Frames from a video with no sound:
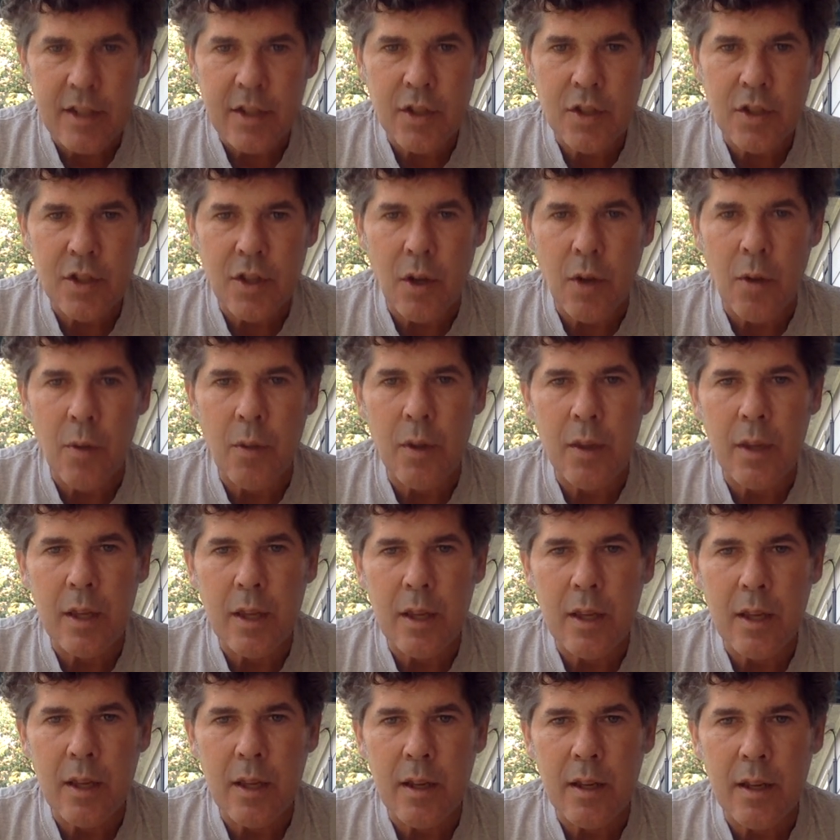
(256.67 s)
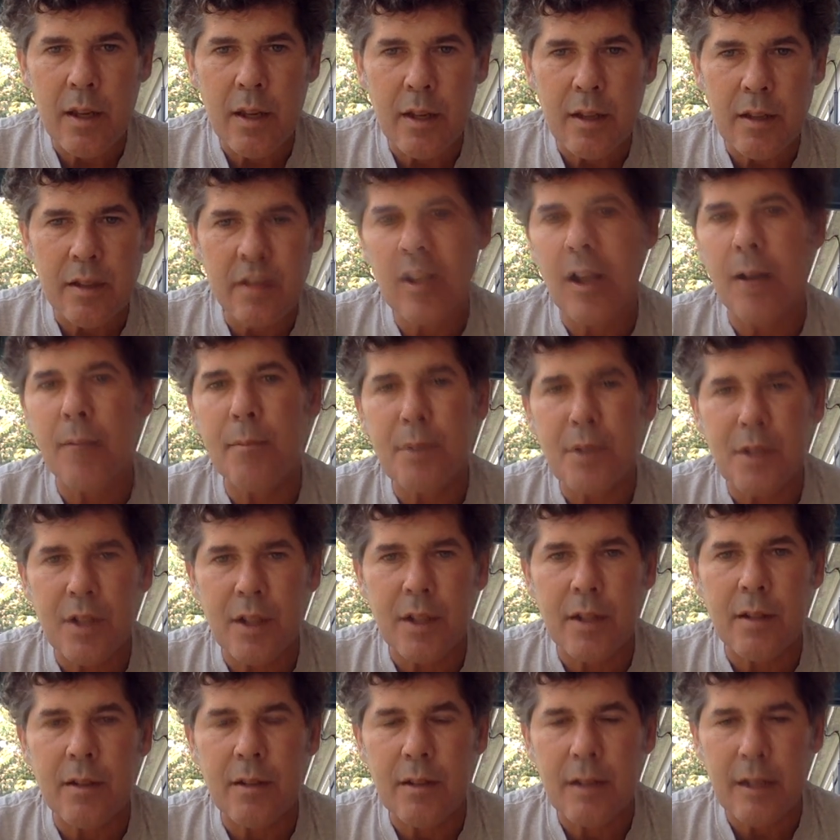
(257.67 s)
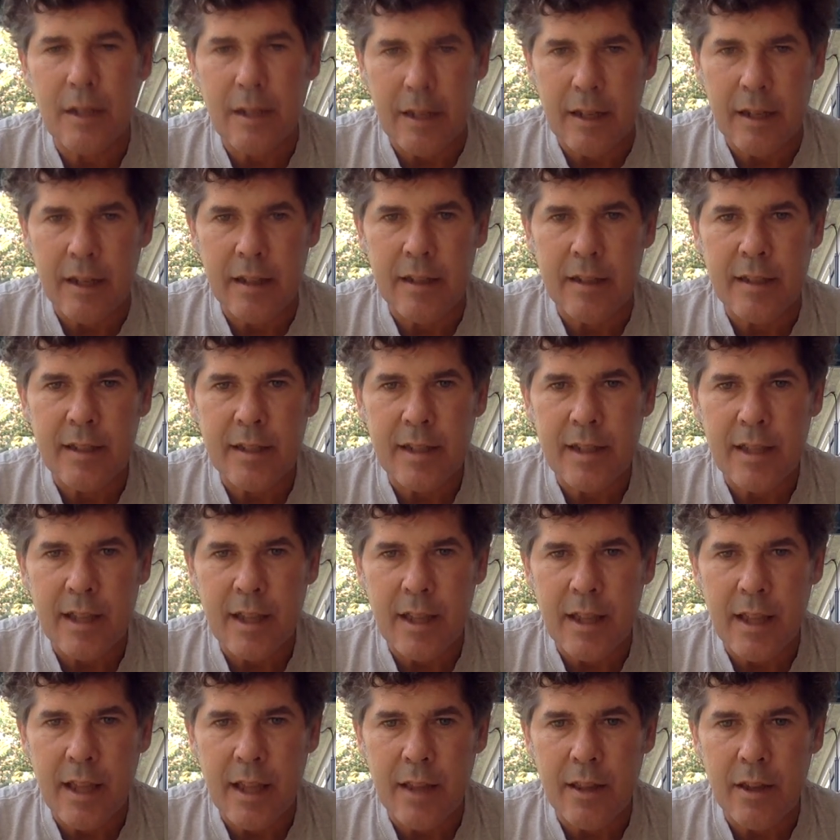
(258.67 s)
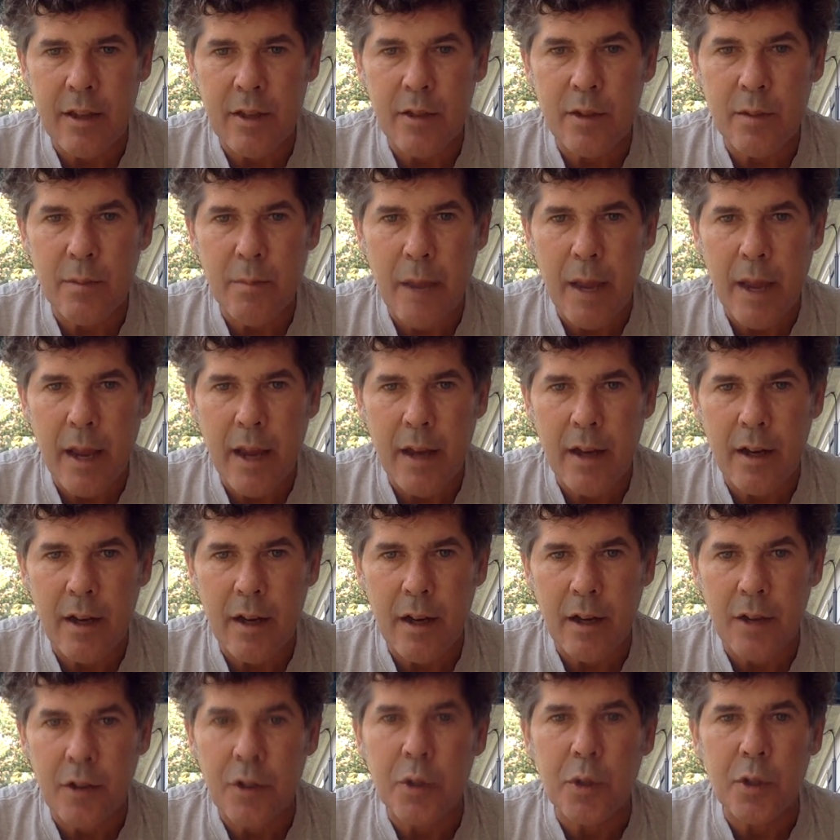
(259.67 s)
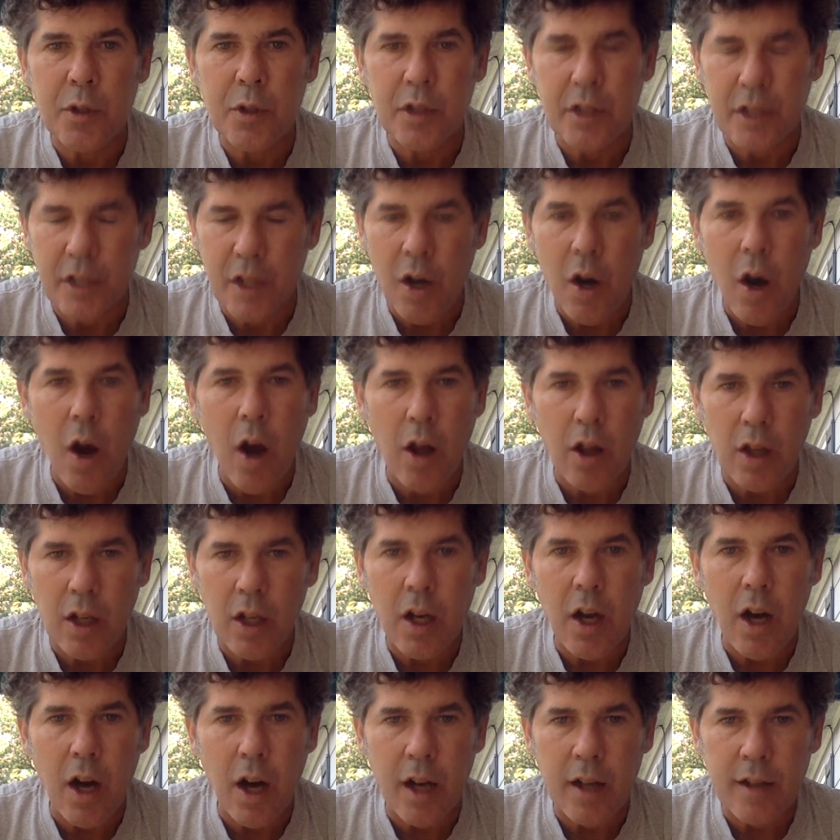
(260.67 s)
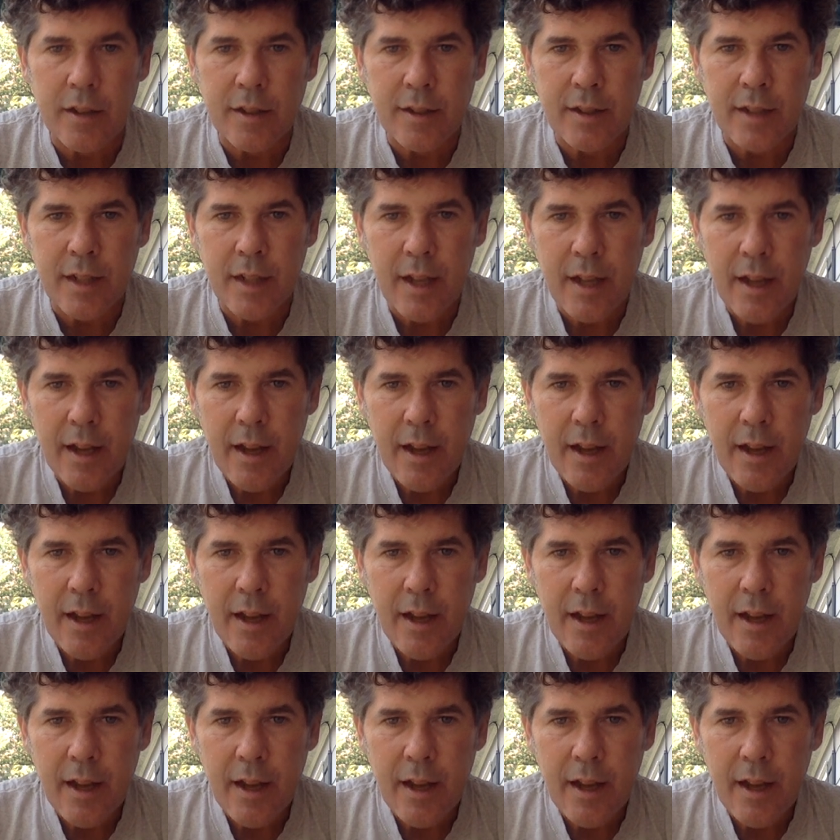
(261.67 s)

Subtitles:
So the assumption is that there's been a nuclear holocaust,